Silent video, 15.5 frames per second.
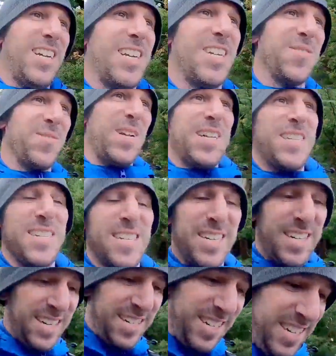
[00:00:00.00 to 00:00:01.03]
kind of like
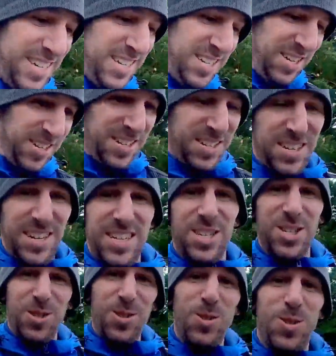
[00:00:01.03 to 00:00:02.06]
a
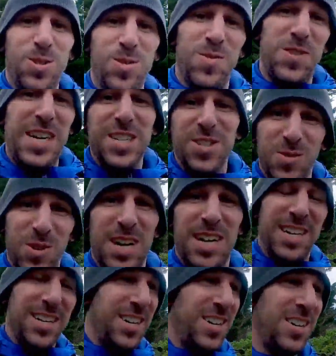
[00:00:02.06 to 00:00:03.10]
exclusive test
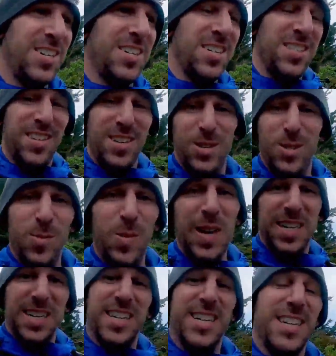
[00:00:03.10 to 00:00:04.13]
ride on their new
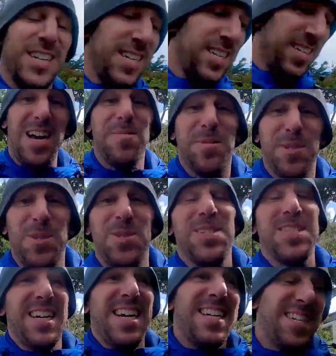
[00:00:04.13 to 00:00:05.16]
bike. I'm
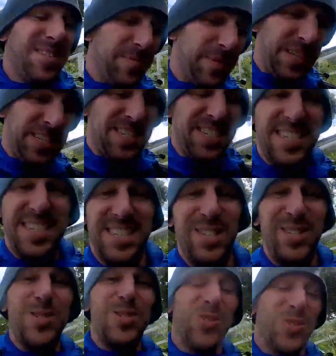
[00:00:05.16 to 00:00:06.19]
so excited because this
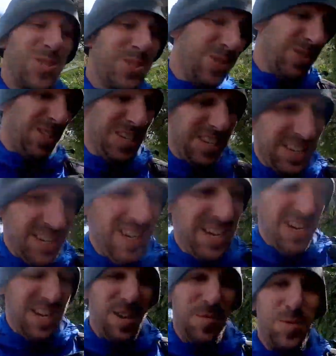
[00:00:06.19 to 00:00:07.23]
is huge news.
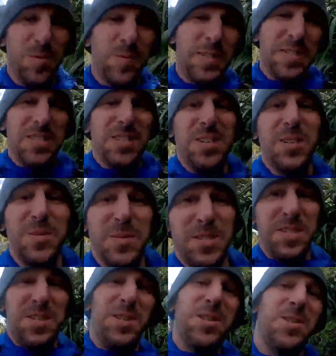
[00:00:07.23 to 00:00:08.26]
A few months ago
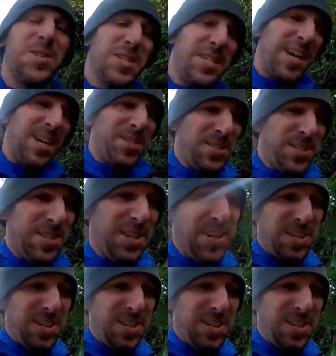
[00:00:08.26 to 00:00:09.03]
when Zero announced